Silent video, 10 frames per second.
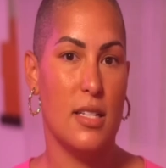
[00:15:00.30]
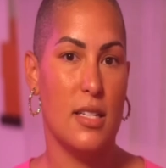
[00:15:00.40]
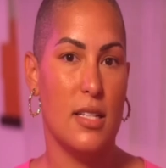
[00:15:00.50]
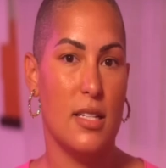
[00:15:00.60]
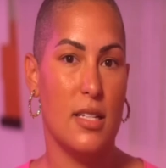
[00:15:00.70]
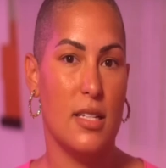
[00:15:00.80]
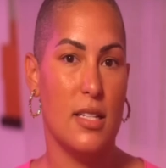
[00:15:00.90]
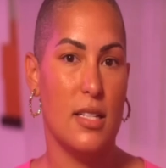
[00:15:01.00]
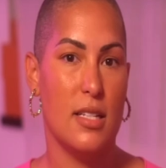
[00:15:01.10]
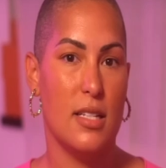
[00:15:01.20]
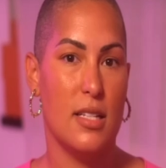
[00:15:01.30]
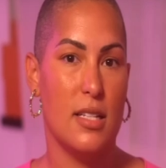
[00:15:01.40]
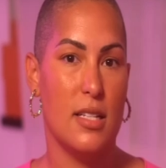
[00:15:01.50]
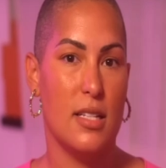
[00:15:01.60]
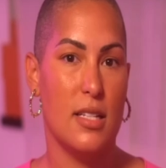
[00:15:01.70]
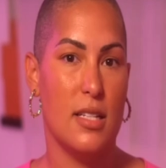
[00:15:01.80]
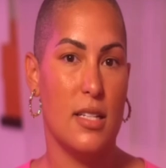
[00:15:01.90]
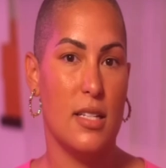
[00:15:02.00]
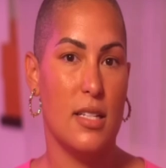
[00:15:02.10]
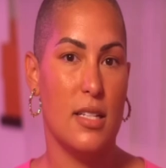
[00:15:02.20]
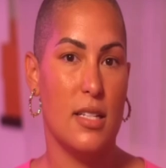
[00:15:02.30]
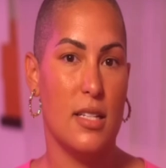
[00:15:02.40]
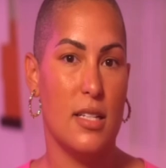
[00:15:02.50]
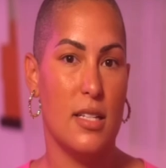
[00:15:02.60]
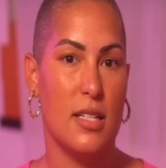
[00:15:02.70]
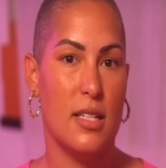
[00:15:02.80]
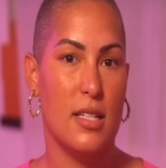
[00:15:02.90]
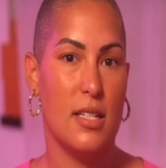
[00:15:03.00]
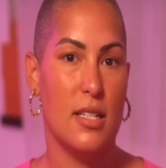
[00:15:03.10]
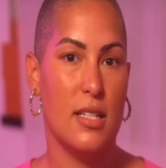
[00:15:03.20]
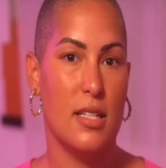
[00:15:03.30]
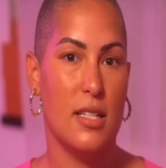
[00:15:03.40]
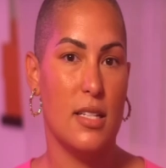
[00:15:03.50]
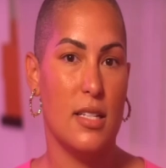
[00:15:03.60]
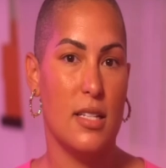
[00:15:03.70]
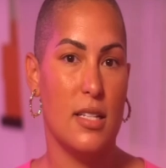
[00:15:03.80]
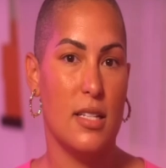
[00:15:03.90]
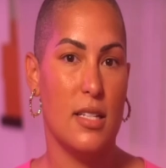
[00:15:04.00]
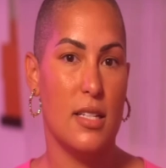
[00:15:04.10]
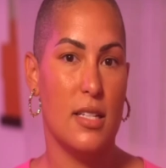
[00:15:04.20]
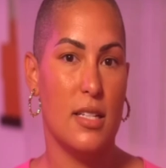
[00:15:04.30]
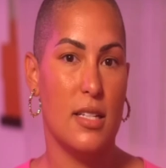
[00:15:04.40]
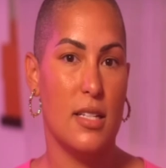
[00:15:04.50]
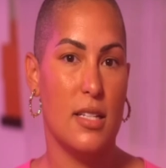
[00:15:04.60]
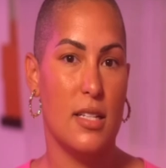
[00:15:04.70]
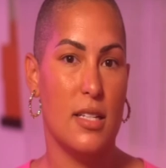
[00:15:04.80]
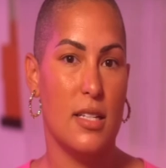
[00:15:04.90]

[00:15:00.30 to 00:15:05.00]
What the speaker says: (silent)